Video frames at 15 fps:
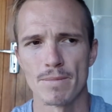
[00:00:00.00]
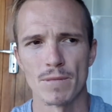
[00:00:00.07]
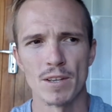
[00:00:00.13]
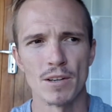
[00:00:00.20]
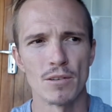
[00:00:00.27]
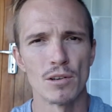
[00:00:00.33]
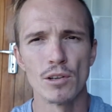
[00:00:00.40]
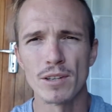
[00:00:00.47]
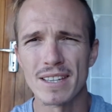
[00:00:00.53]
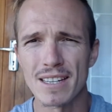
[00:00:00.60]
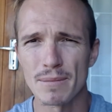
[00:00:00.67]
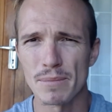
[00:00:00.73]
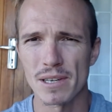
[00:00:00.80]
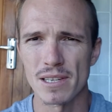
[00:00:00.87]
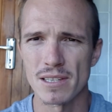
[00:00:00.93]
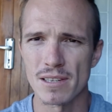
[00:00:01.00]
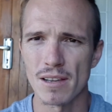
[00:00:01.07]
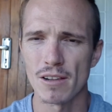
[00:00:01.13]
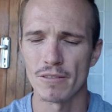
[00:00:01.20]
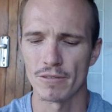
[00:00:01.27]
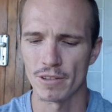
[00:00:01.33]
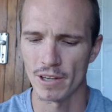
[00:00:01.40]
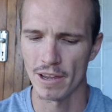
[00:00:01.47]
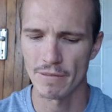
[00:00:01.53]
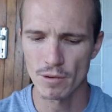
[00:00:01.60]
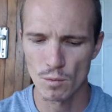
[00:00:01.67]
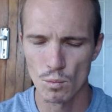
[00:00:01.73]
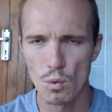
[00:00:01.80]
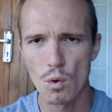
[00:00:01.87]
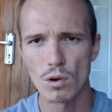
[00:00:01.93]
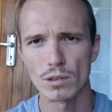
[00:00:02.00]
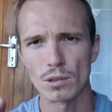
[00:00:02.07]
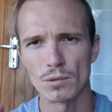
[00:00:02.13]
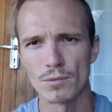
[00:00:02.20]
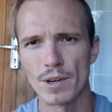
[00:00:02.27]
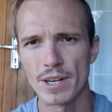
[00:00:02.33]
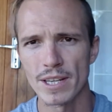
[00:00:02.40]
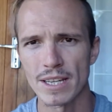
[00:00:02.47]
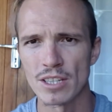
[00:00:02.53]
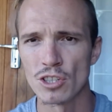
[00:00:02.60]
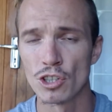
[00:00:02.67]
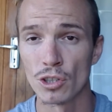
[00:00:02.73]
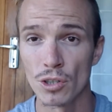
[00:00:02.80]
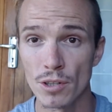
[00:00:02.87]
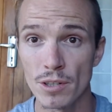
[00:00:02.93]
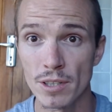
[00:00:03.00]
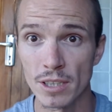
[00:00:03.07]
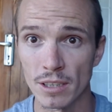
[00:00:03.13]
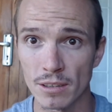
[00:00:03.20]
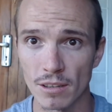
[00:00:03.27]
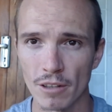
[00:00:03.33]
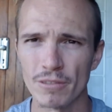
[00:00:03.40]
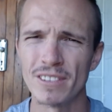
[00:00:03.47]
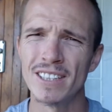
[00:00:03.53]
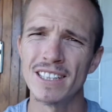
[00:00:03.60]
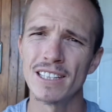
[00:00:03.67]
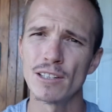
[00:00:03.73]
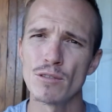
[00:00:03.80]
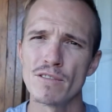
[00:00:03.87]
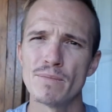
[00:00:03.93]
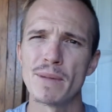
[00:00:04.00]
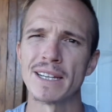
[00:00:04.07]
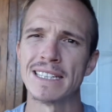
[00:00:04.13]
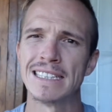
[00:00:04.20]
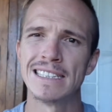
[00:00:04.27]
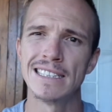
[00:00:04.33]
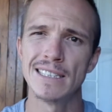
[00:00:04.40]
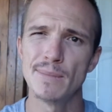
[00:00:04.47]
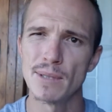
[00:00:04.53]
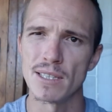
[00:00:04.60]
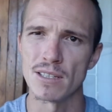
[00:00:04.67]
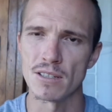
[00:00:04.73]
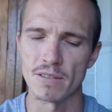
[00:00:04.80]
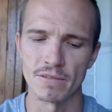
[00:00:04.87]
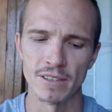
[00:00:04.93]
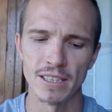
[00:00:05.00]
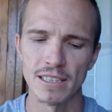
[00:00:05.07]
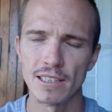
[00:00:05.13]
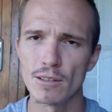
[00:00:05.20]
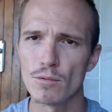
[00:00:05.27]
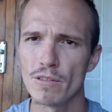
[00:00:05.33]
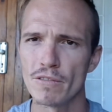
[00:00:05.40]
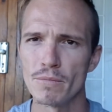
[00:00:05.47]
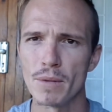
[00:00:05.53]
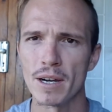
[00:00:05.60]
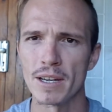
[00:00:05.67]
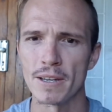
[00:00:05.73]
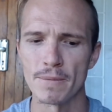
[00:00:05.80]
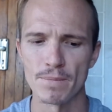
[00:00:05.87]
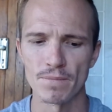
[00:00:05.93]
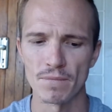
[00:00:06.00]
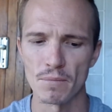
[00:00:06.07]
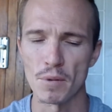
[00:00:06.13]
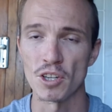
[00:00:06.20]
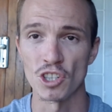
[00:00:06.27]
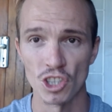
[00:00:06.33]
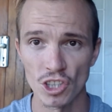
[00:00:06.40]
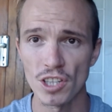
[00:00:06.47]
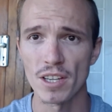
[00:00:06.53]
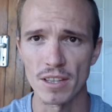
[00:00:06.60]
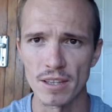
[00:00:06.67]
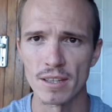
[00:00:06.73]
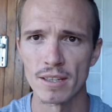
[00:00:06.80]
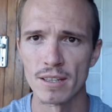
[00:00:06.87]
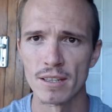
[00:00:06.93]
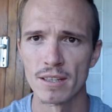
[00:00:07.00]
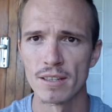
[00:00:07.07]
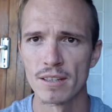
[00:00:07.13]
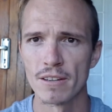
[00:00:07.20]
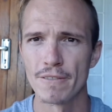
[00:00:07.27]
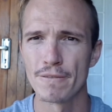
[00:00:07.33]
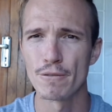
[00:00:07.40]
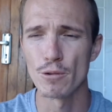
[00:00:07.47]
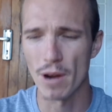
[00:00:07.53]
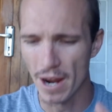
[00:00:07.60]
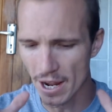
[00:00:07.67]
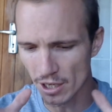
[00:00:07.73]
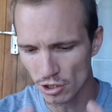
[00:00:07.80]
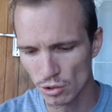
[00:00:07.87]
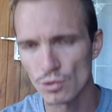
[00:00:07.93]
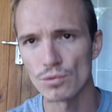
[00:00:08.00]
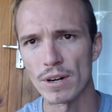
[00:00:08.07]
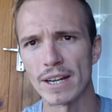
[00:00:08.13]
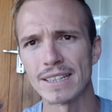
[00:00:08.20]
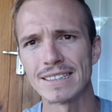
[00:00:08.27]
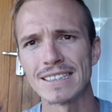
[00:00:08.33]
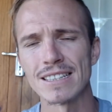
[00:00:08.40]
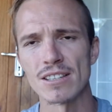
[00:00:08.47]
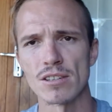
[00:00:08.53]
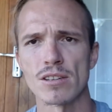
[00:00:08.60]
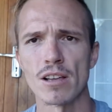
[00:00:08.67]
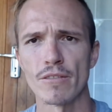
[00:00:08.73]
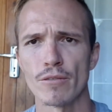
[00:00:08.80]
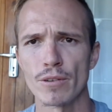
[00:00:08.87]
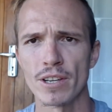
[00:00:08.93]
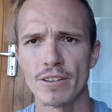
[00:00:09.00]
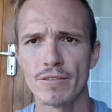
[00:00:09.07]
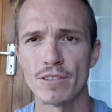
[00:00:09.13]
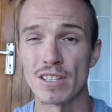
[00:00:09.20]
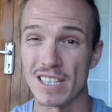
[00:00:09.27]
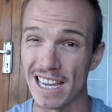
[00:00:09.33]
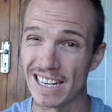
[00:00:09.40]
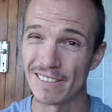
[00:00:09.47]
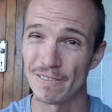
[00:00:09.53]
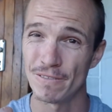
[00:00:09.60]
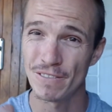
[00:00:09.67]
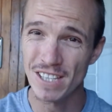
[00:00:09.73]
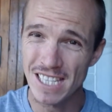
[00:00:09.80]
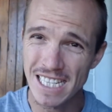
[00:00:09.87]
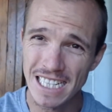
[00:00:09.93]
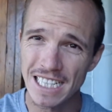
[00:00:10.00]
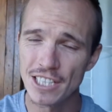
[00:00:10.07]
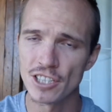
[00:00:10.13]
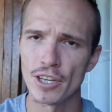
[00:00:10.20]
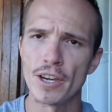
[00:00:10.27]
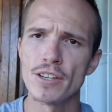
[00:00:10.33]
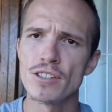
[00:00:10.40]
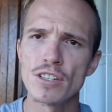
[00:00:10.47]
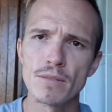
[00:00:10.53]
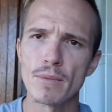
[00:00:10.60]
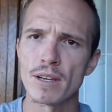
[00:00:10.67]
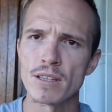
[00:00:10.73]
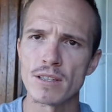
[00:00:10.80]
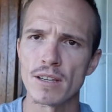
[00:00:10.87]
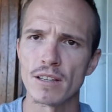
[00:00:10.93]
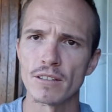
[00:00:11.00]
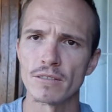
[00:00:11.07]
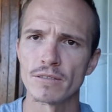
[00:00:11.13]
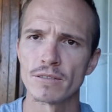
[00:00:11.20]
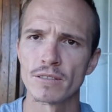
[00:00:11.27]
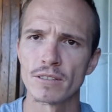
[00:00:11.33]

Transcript: Looking at myself and having walked already a journey of dealing with my demons, of dealing with my shit through actual writing and self-forgiveness and physically changing myself,